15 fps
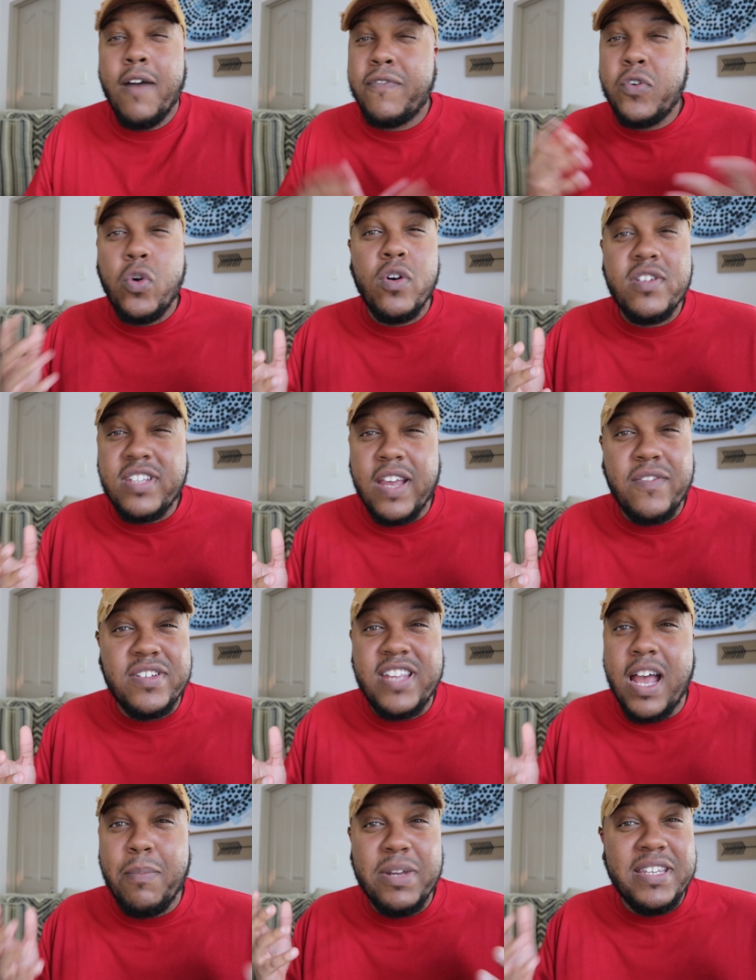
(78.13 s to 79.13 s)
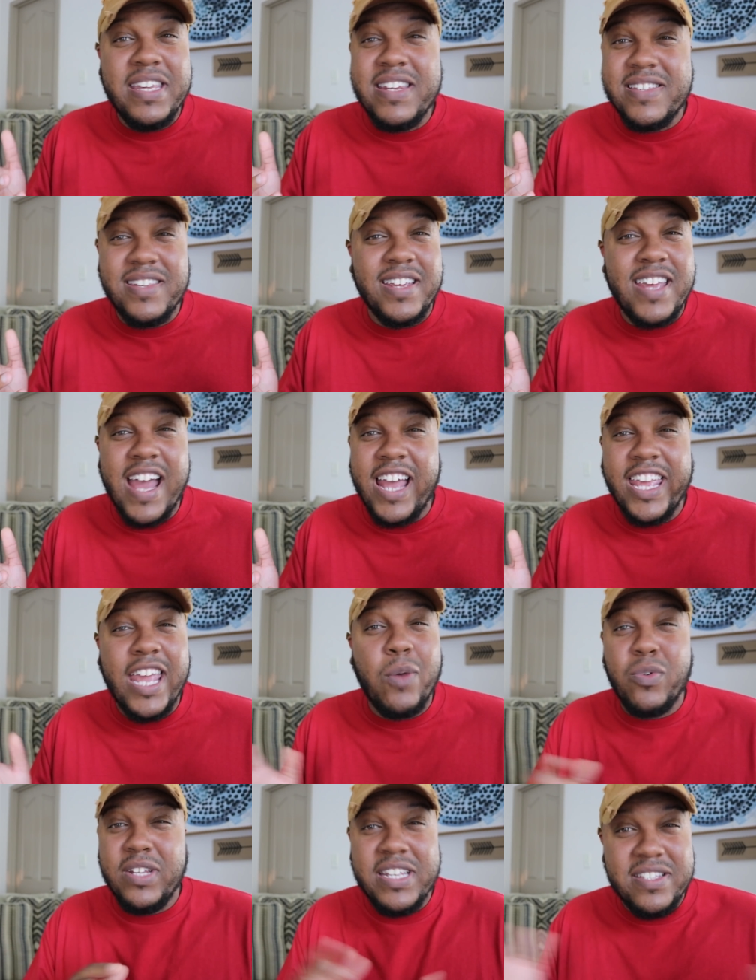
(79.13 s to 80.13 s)
Of course, every time Adidas and
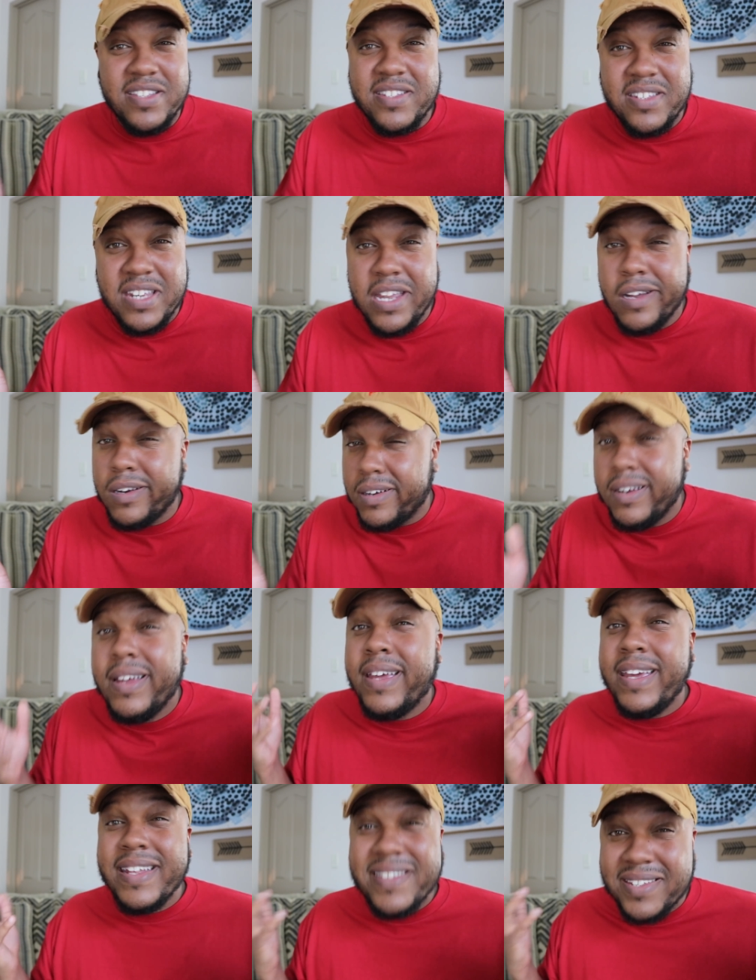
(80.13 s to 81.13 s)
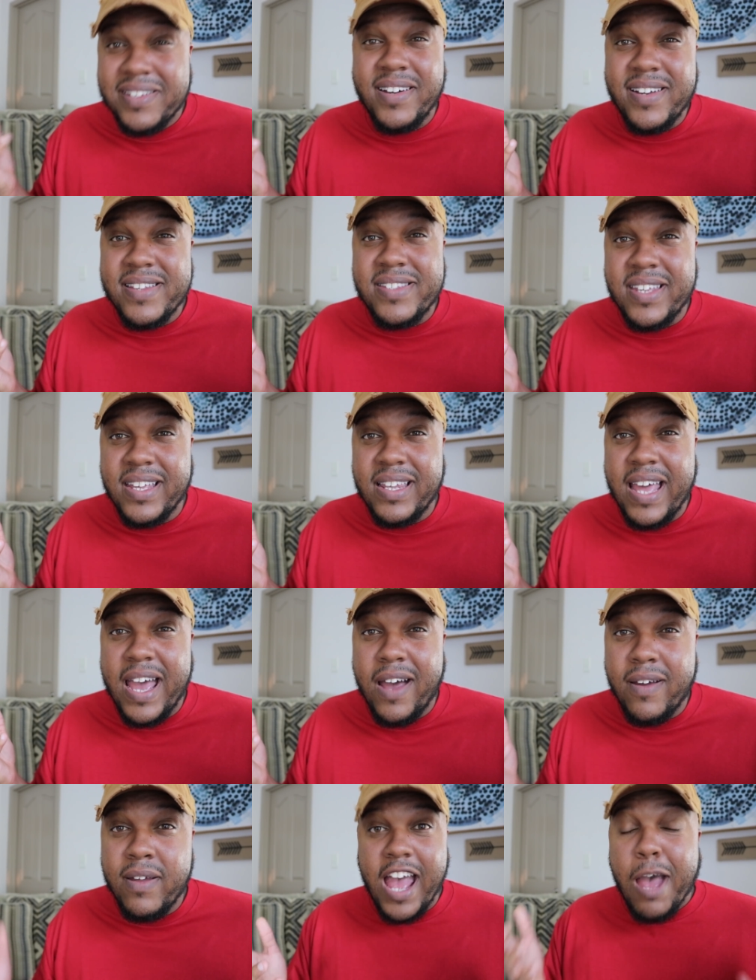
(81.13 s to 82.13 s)
Kanye release a sneaker, it's gonna sell
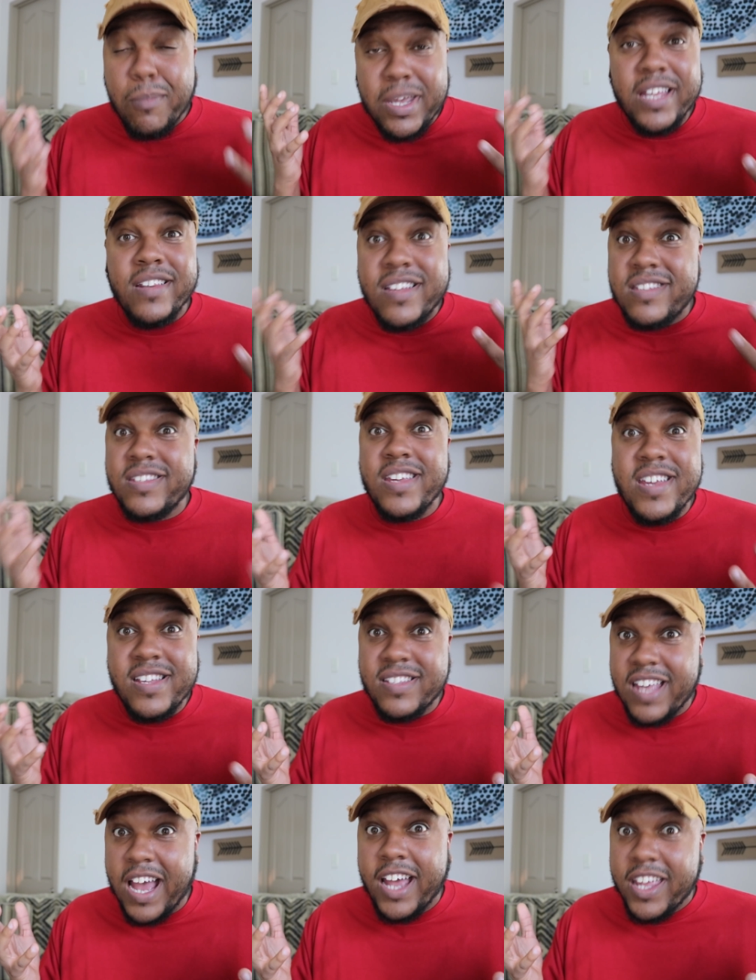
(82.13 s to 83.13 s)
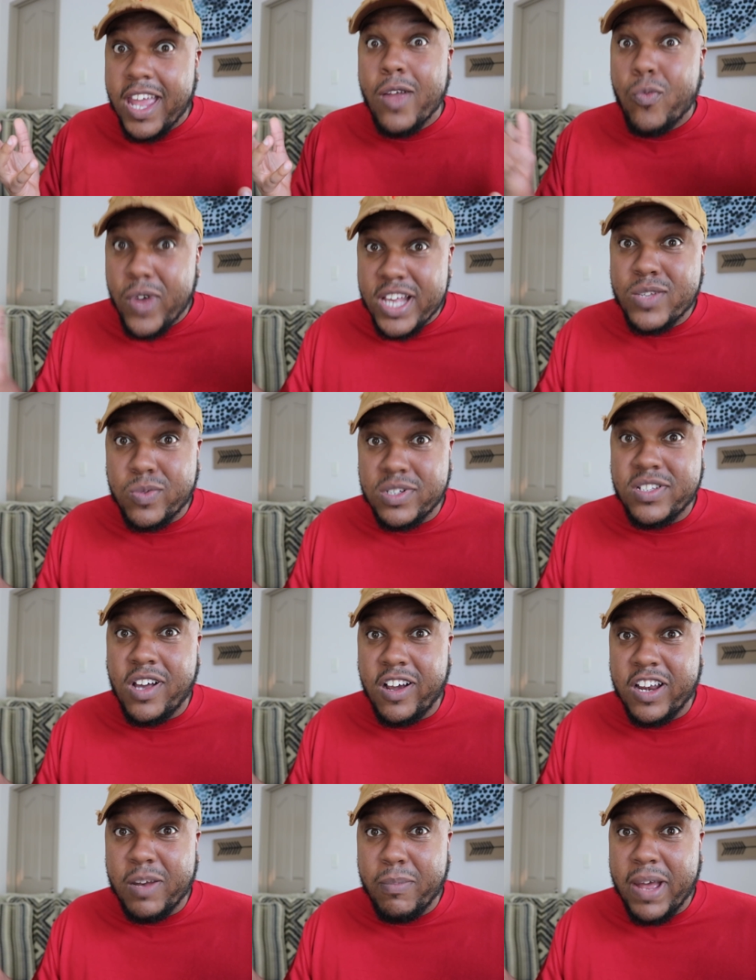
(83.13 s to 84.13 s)
out. I mean, this is Kanye West we're
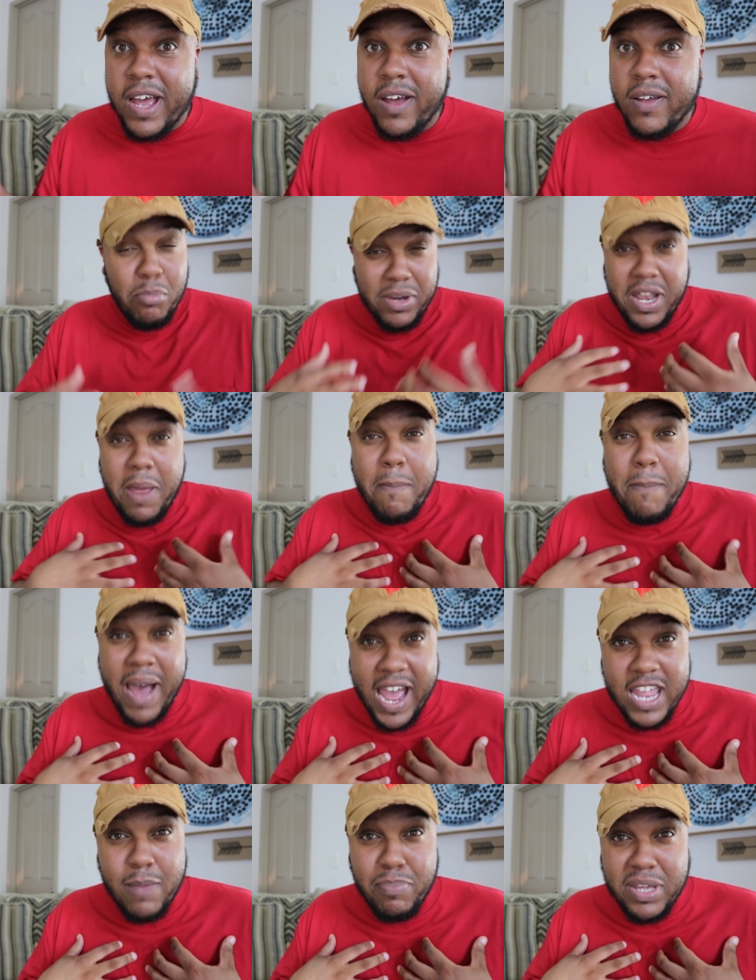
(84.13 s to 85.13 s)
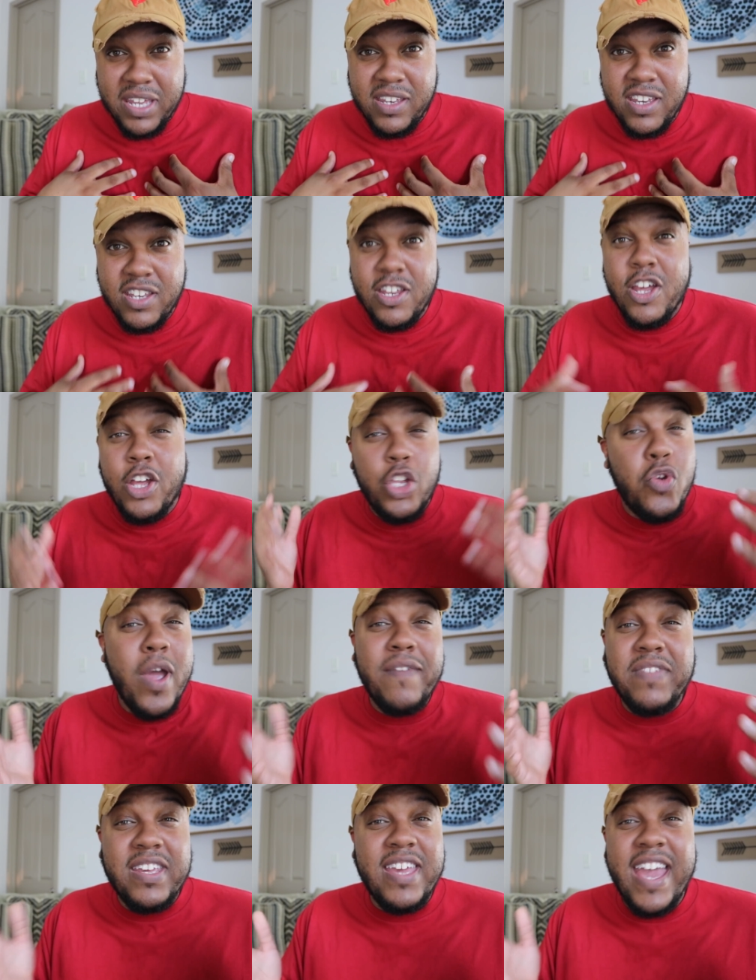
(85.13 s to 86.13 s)
talking about. But in my opinion, you
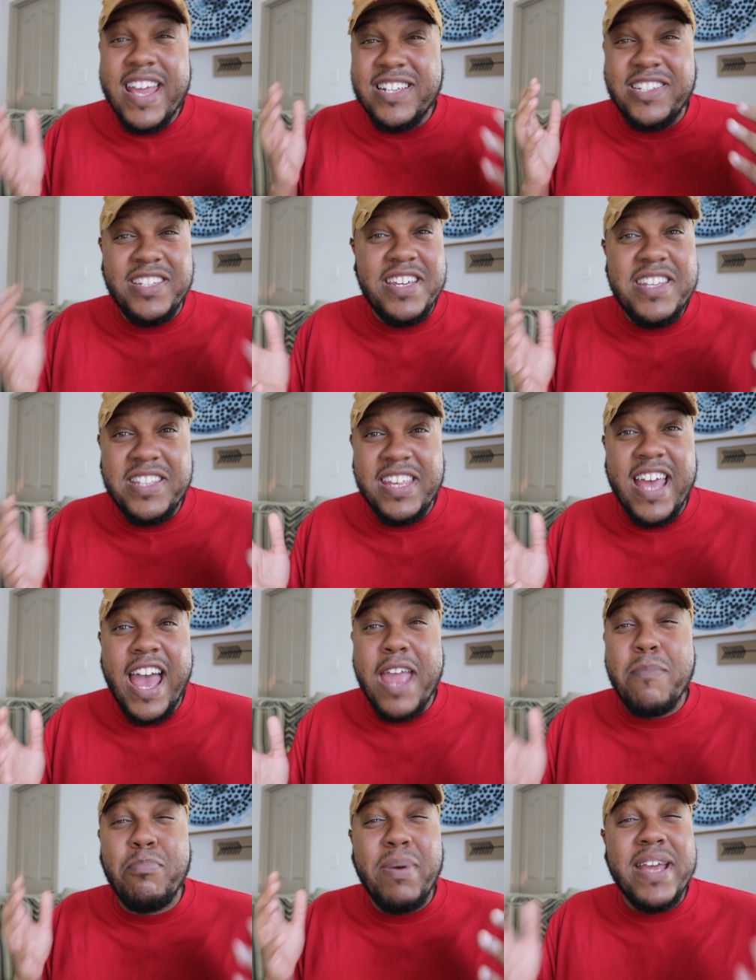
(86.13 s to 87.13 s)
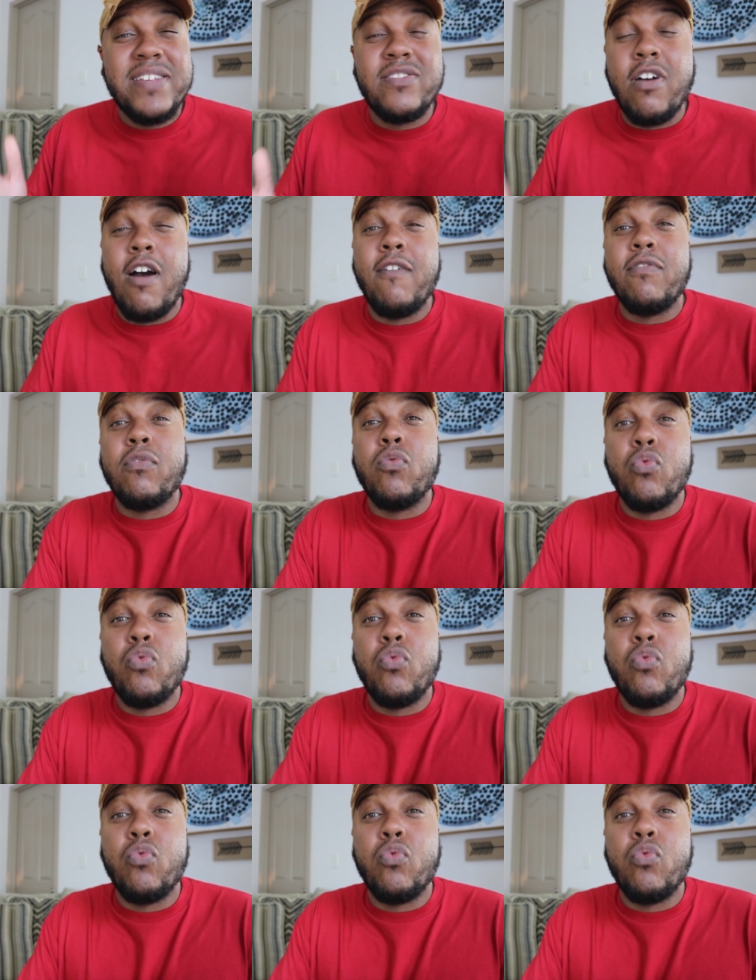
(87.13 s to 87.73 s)
have to gauge Yeezy hype based off